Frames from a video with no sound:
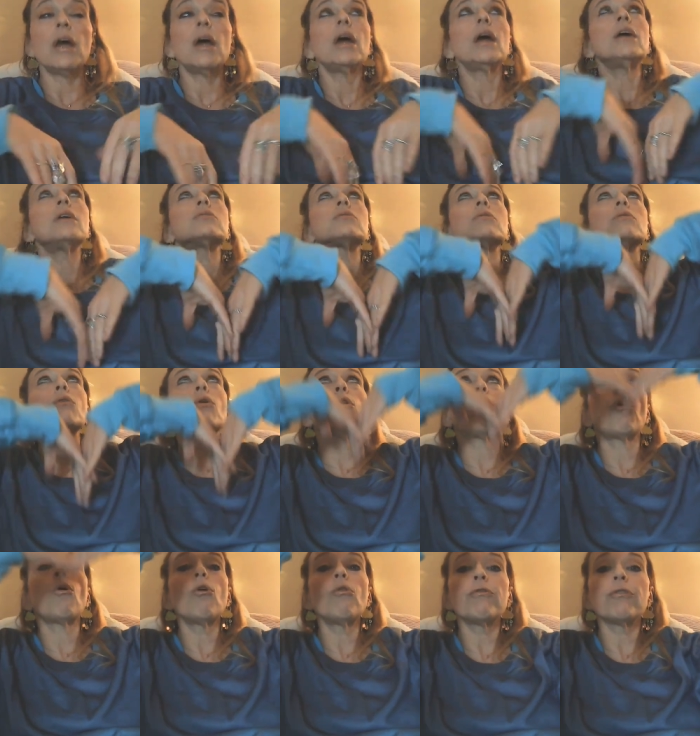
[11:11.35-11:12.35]
it's an
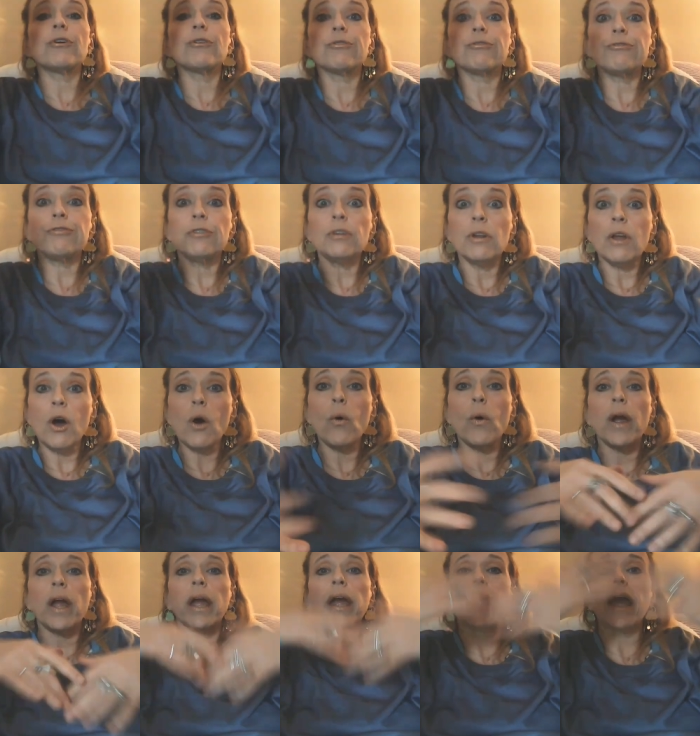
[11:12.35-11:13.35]

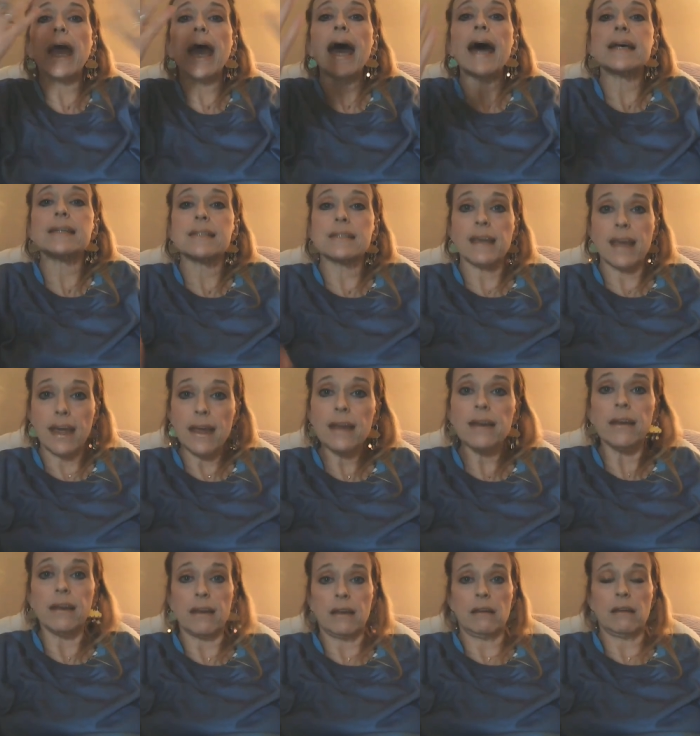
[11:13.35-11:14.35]
overflowing,
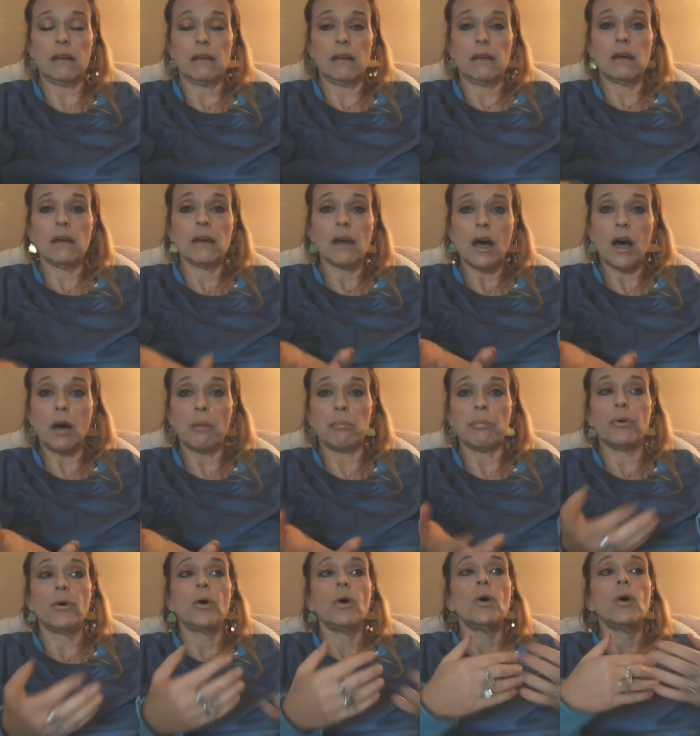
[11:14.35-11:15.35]
cascading cup
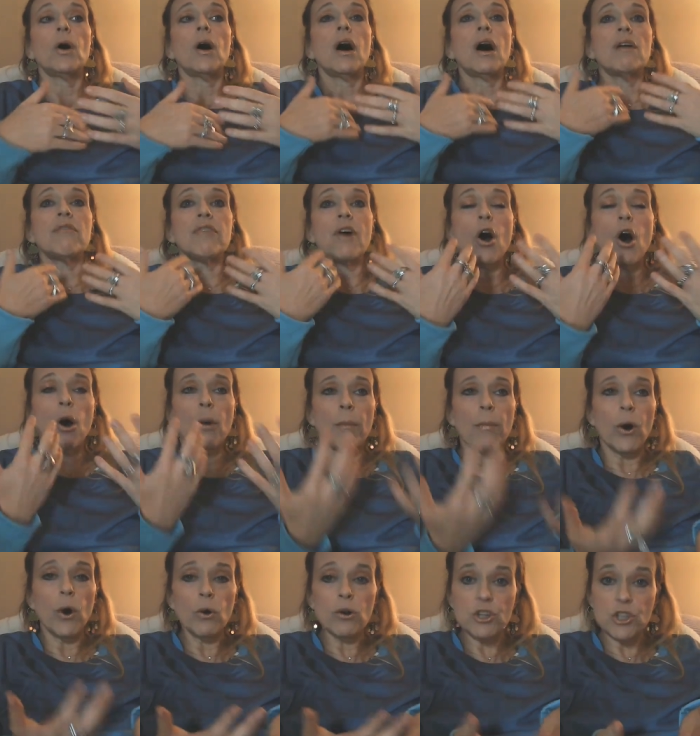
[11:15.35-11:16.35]
of
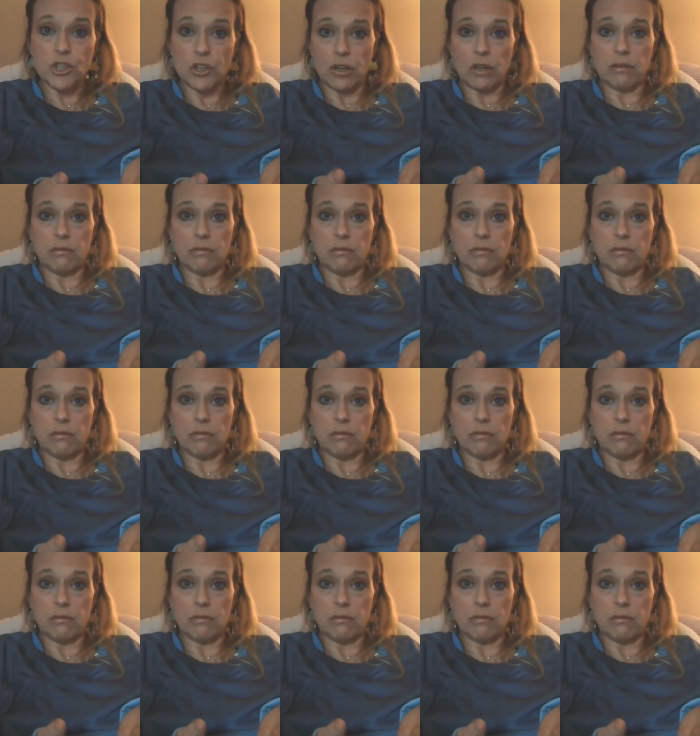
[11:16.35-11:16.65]
emotion